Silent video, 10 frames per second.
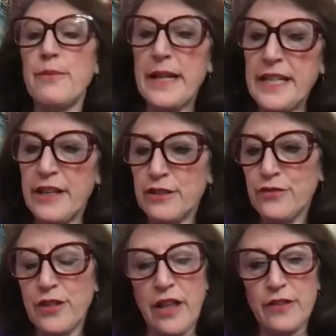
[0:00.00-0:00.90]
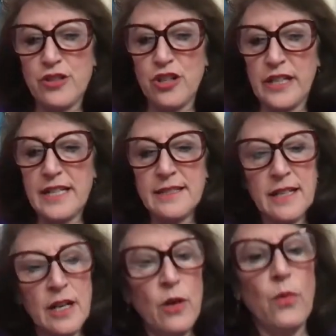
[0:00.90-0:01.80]
many years for another circus
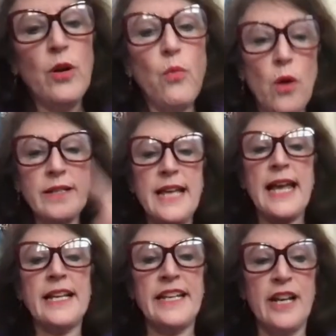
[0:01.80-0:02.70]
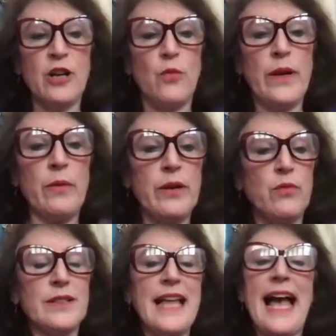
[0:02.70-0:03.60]
where one day a year we would
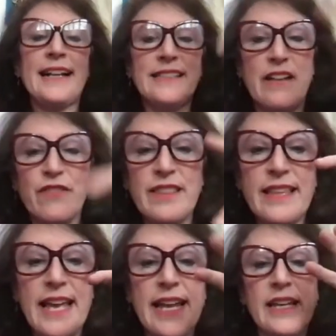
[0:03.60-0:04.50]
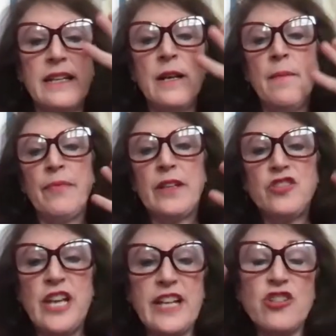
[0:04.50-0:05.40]
relax everything and
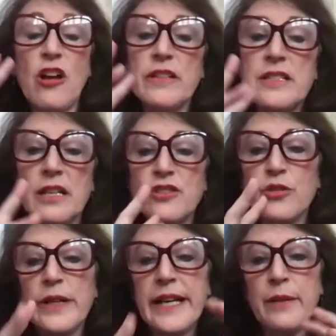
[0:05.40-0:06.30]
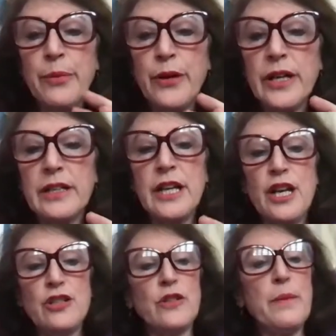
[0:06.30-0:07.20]
change all the sensory input
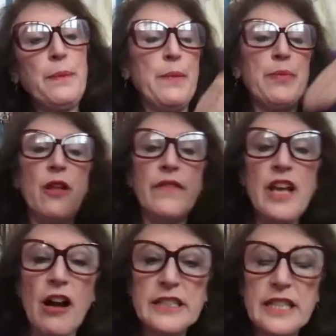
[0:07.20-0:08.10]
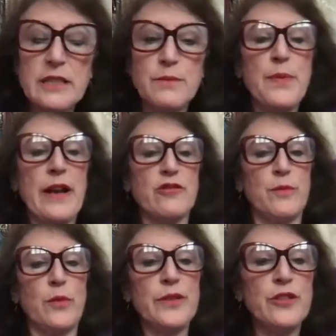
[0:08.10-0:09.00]
so that people on the autism
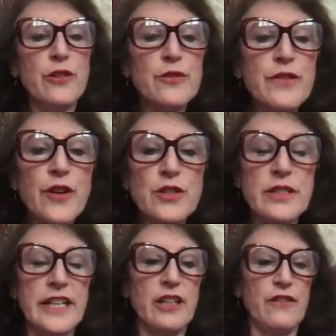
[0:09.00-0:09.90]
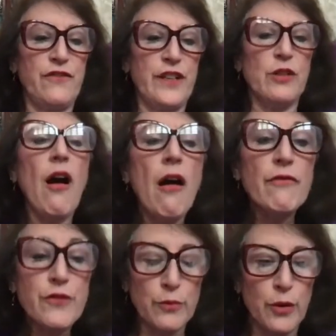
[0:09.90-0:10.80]
spectrum or with neurodiversity could feel
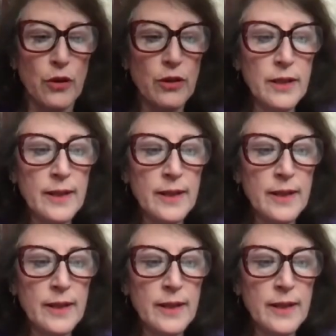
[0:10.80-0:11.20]
comfortable.